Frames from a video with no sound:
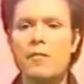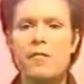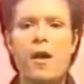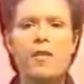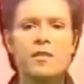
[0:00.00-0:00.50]

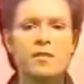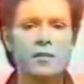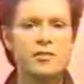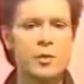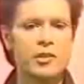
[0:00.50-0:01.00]
my father's
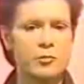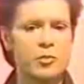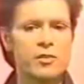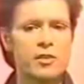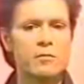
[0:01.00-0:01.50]

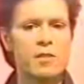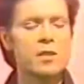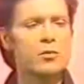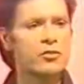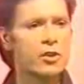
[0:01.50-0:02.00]
situation was that the
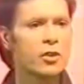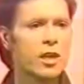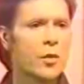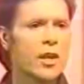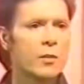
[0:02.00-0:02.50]
money was so
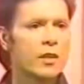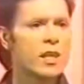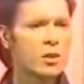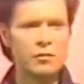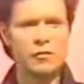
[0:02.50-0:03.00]
low
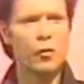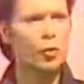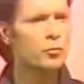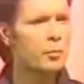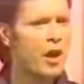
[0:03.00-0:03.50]
anyway that he couldn't
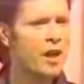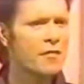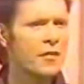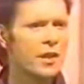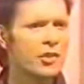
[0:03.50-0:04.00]
afford to
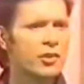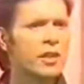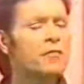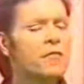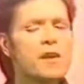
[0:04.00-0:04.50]
buy
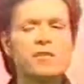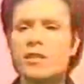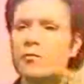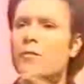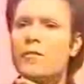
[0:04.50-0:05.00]
furniture, and at
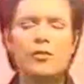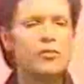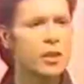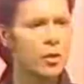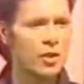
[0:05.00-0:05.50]
first he
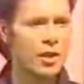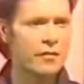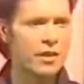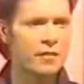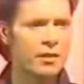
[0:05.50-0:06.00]
refused to go on the
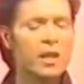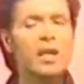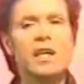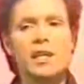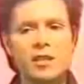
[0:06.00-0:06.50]
Never Never.
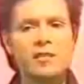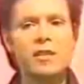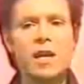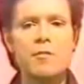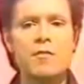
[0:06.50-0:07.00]
He
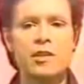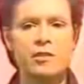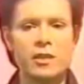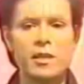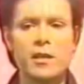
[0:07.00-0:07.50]
did succumb
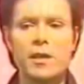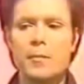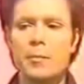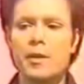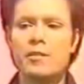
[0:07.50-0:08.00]
eventually,
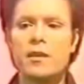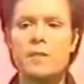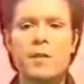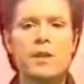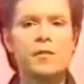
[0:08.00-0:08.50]
but
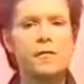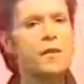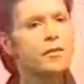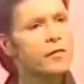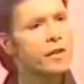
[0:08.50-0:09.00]
the
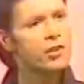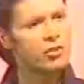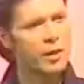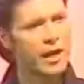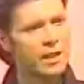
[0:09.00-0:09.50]
first
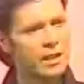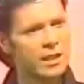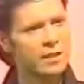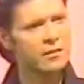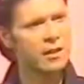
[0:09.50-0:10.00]
furniture we had in
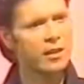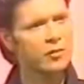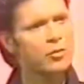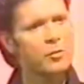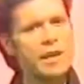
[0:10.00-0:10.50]
the council
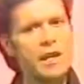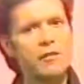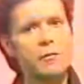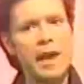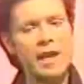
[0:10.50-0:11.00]
house was
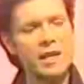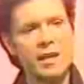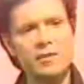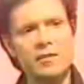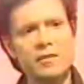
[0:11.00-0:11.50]
made out of
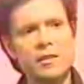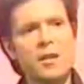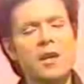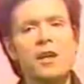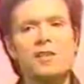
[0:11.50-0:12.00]
packing cases
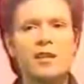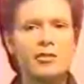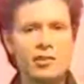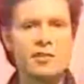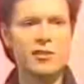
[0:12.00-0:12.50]
that
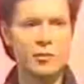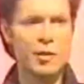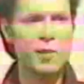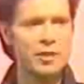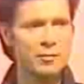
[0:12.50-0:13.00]
television
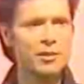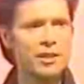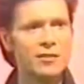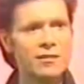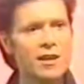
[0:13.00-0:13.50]
sets were wrapped up
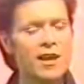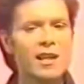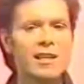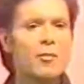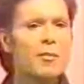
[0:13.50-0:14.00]
in, you know,
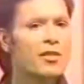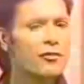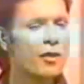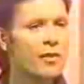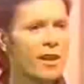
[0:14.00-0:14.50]
and they were
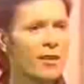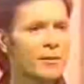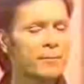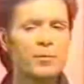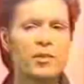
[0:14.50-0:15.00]
being thrown
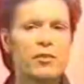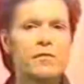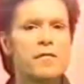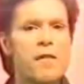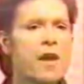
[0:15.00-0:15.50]
out.
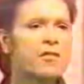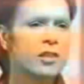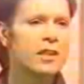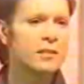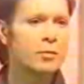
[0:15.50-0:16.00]
So for
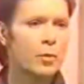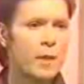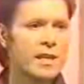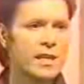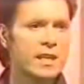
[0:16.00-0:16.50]
5 shillings he
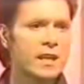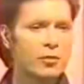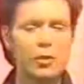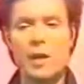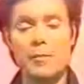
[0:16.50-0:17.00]
bought a packing
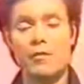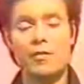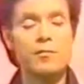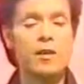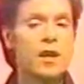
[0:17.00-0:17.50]
case, or a
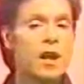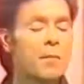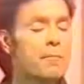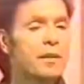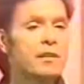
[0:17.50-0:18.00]
couple of them,
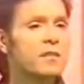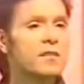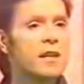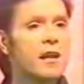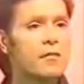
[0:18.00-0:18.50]
and
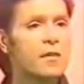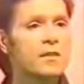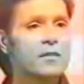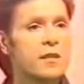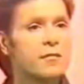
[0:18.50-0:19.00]
built us our
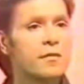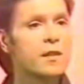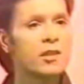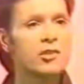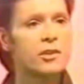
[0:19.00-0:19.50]
first set of
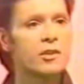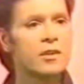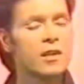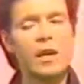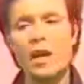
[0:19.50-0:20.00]
furniture.
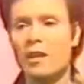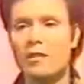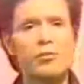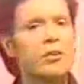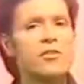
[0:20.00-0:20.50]

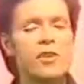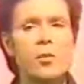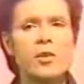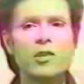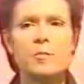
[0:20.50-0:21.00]
And as I was going to
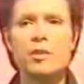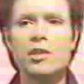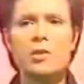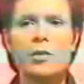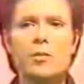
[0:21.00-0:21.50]
say, we
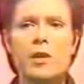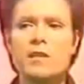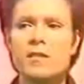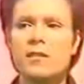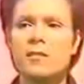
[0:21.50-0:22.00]
jumped the queue in a
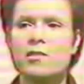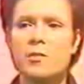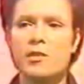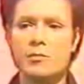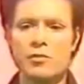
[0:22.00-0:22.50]
way because our
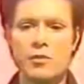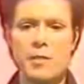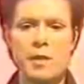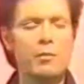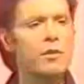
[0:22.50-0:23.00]
situation was
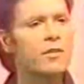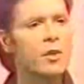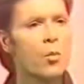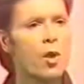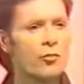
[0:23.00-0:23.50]
so bad. We were
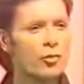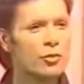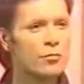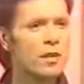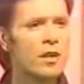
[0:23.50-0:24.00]
living in one
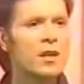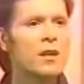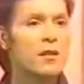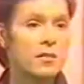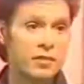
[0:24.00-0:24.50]
room,
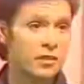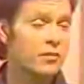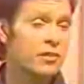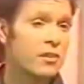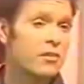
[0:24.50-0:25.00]

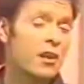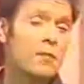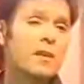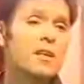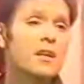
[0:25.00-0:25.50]
6 of us at this
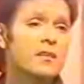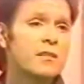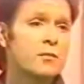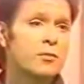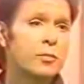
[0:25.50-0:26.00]
time. My younger
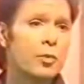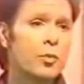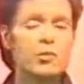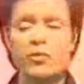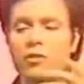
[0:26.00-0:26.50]
sister was
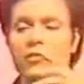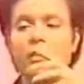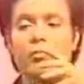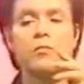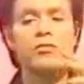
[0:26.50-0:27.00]
born,
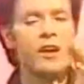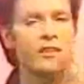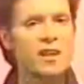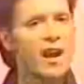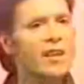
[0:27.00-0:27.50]
so the room was
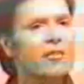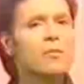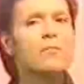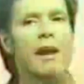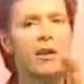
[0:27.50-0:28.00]
our
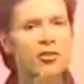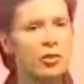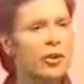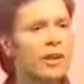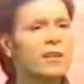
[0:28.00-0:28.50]
dining room, our
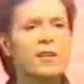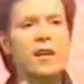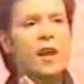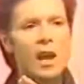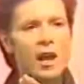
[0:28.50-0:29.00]
toilet,